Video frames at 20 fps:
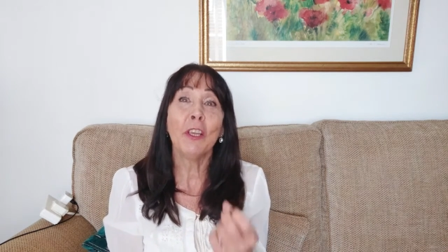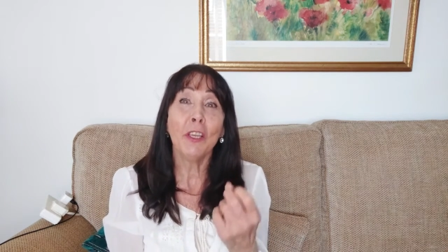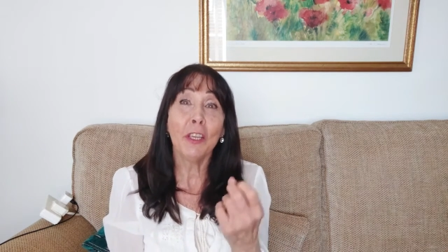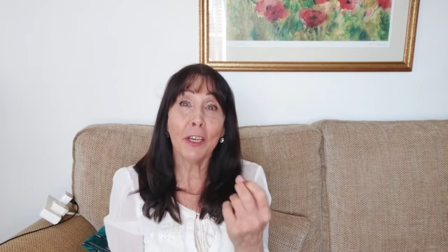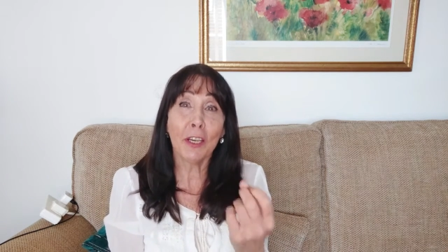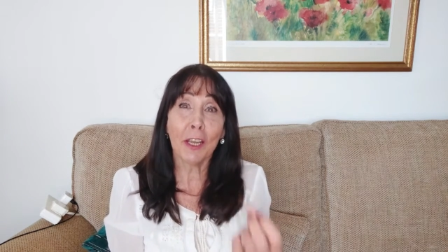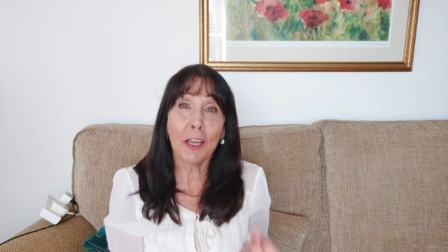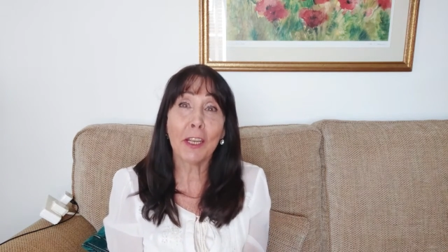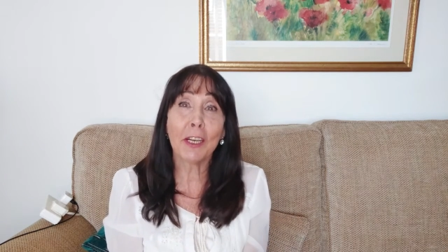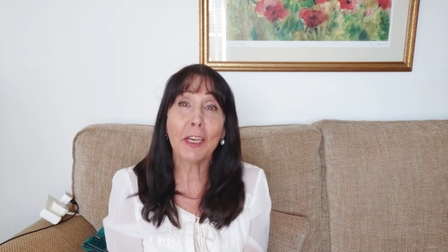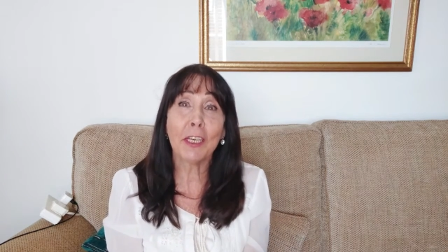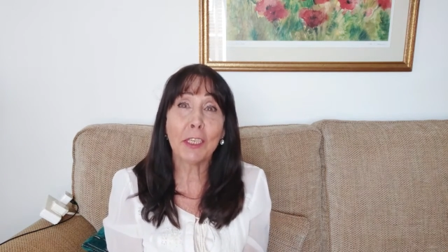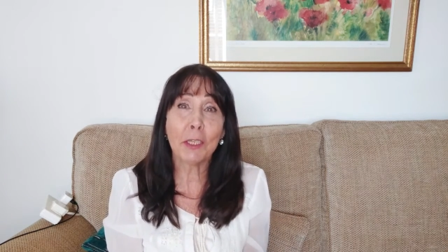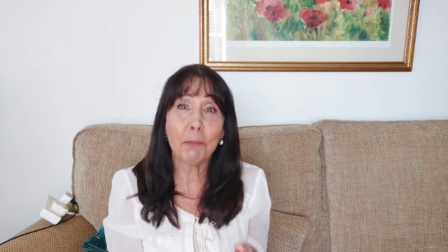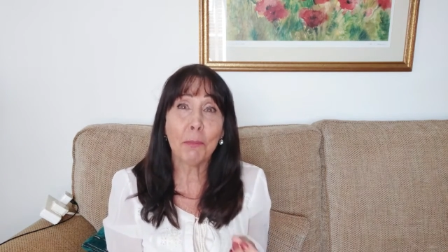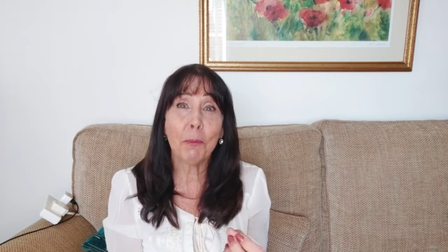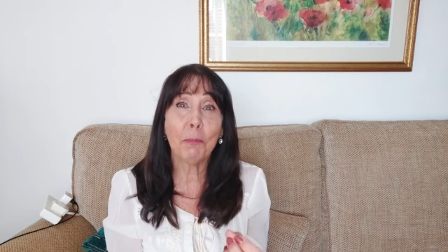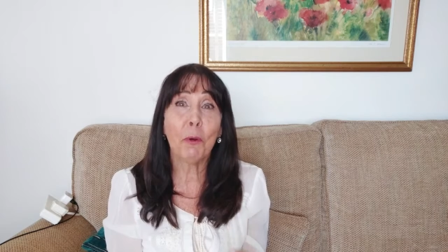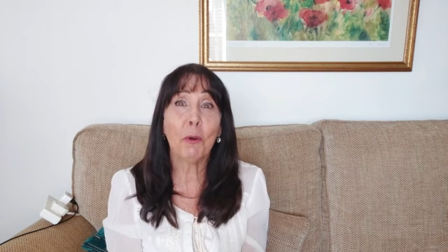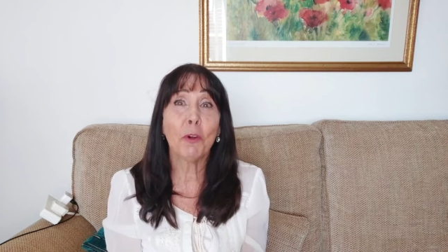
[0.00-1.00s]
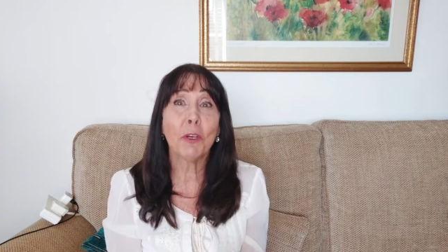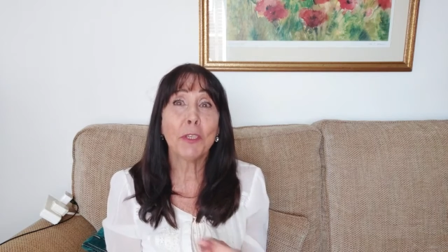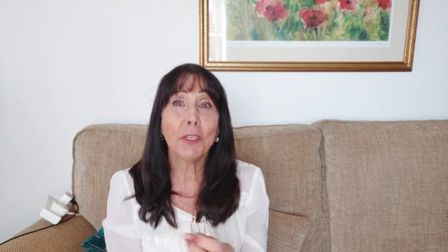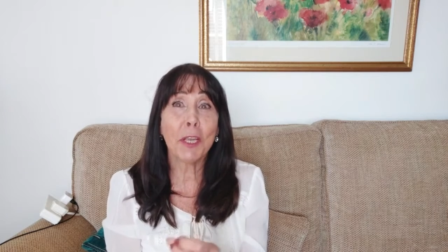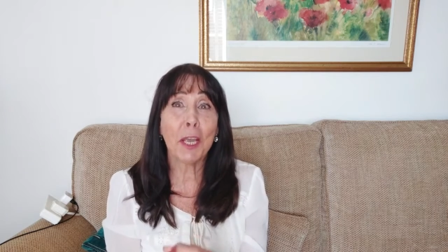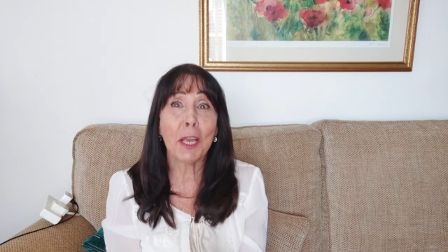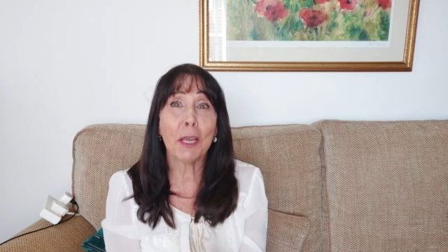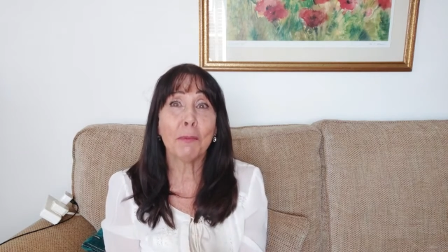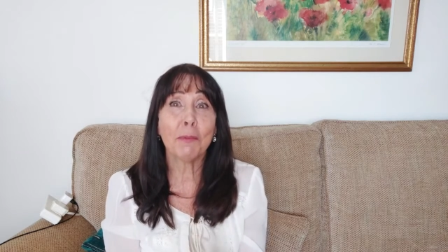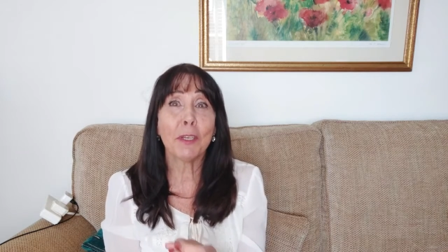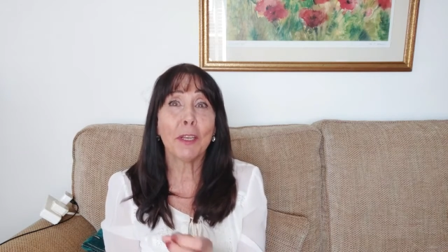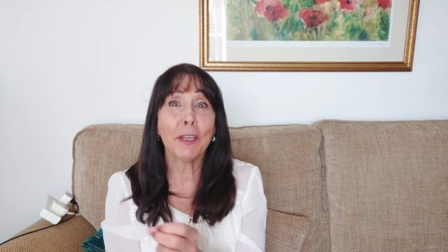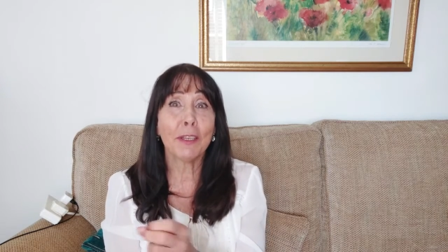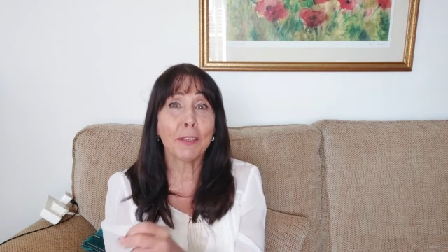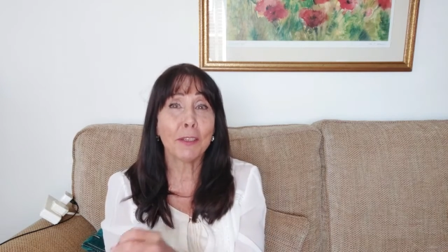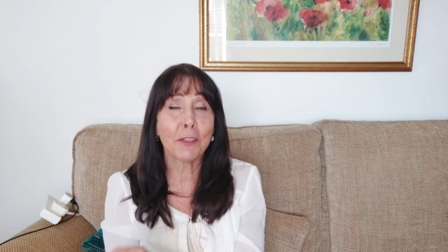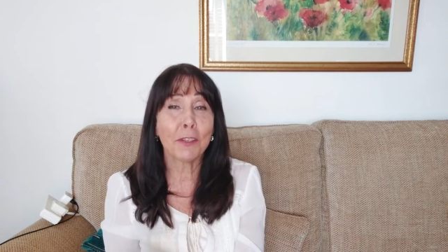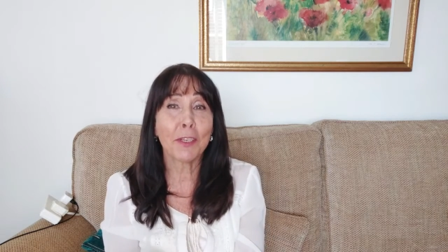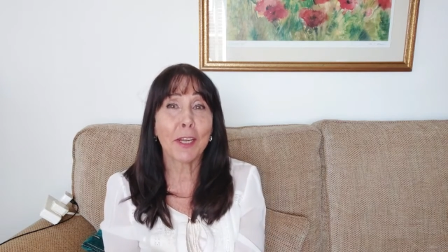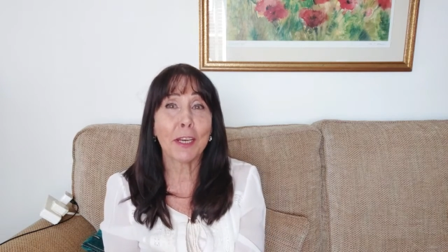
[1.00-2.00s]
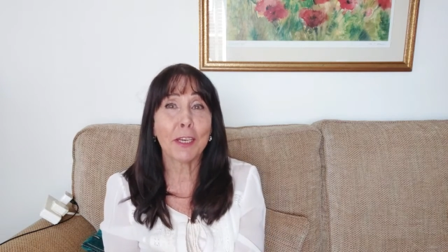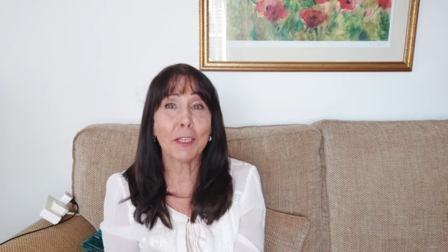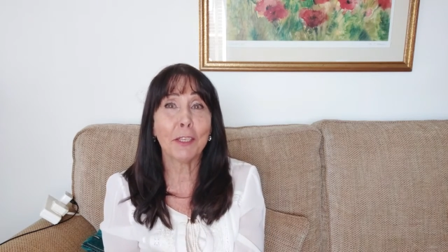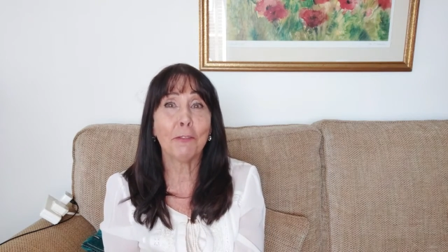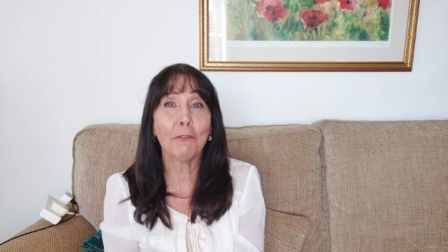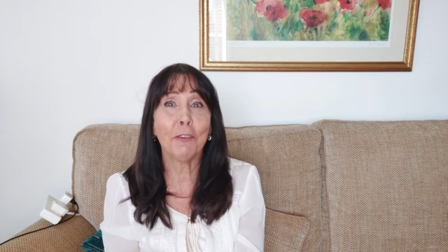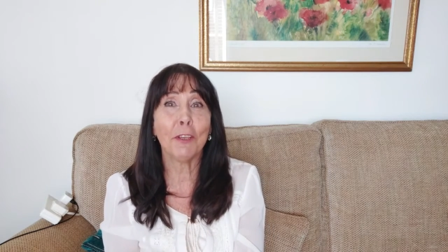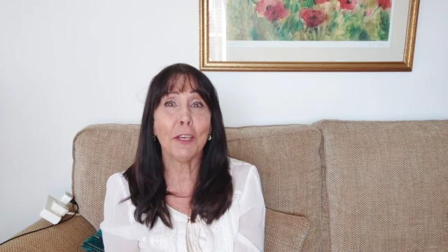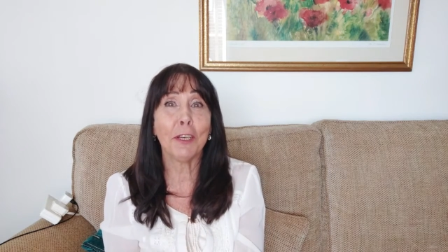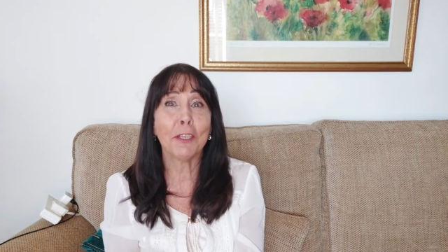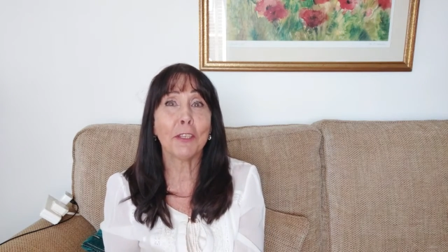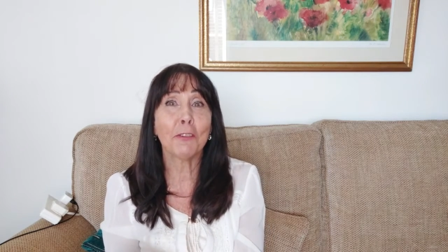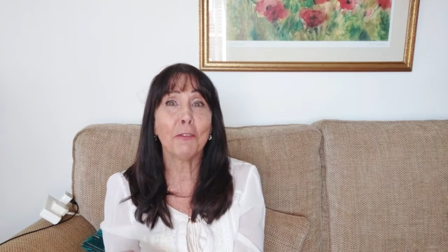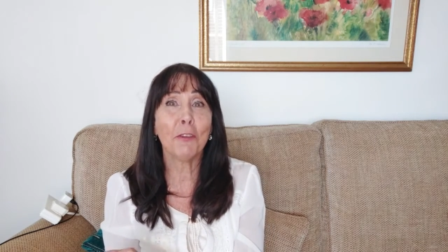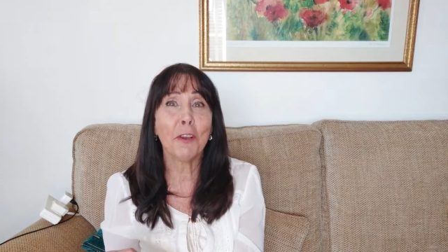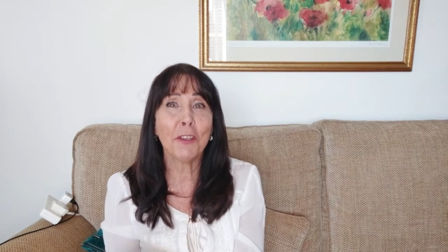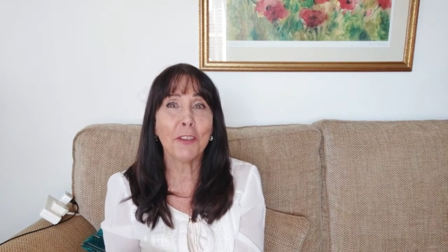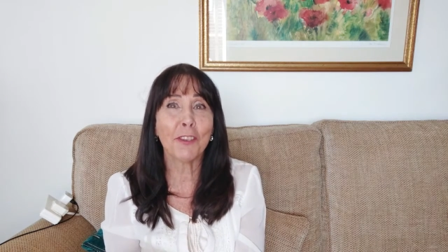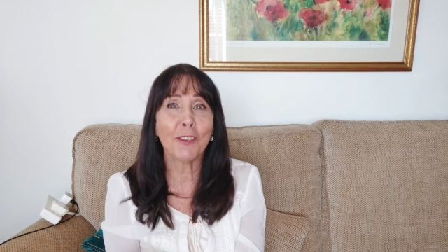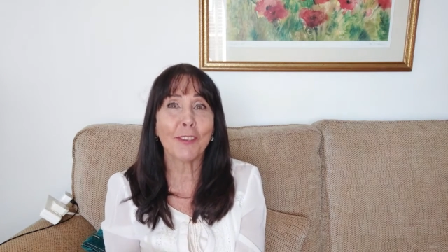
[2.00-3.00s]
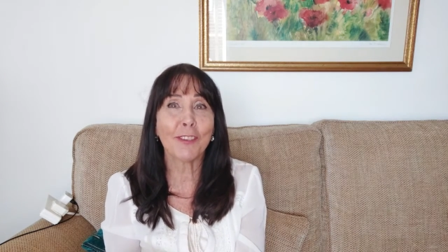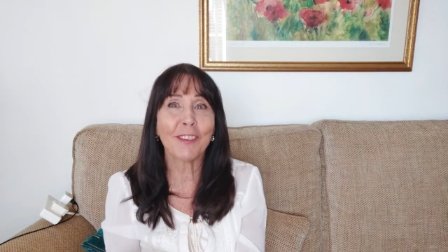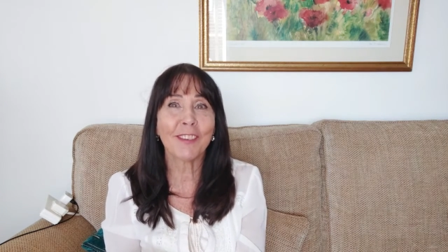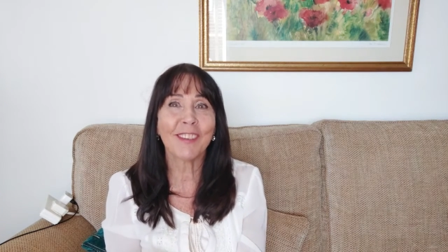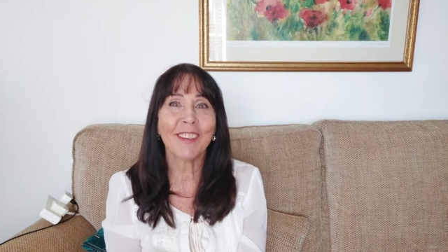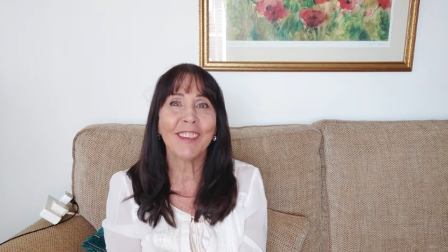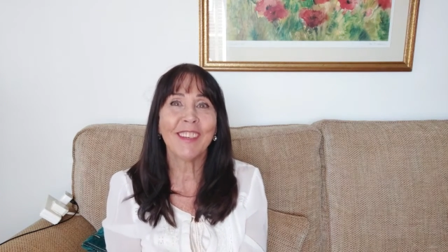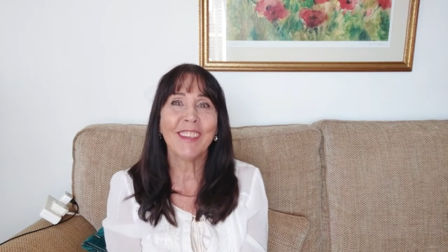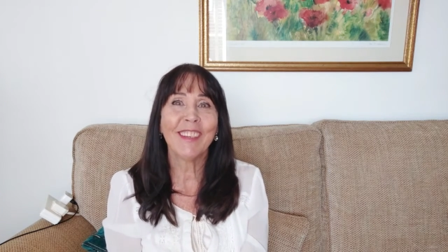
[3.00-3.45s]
you're likely to be more adept at understanding the feelings of others.